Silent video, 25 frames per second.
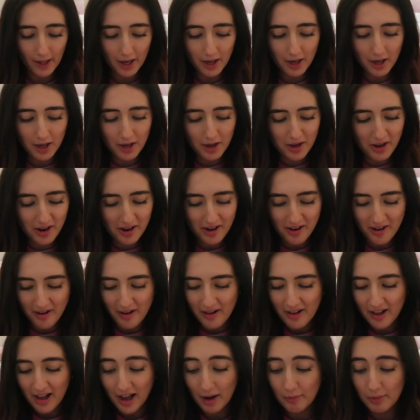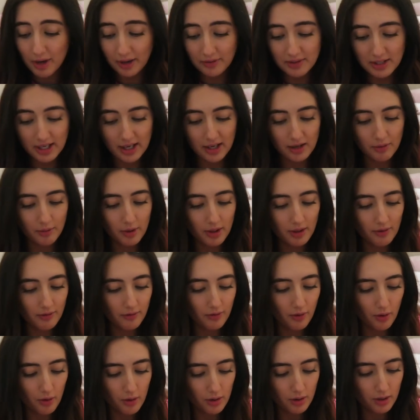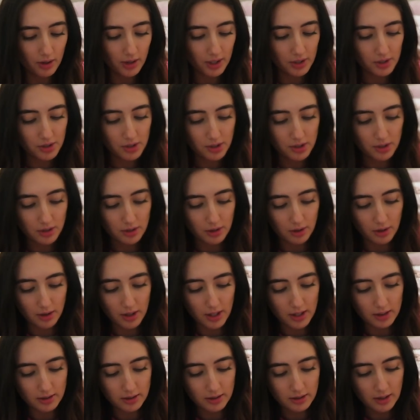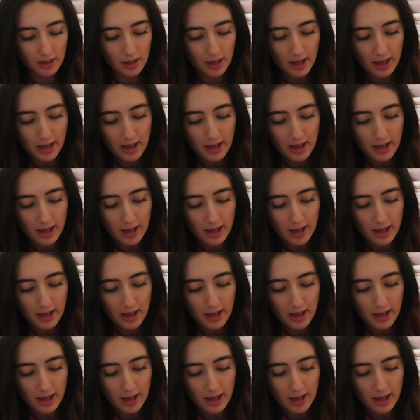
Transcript: I'm gonna have to eat it with a fork. Let's just do this.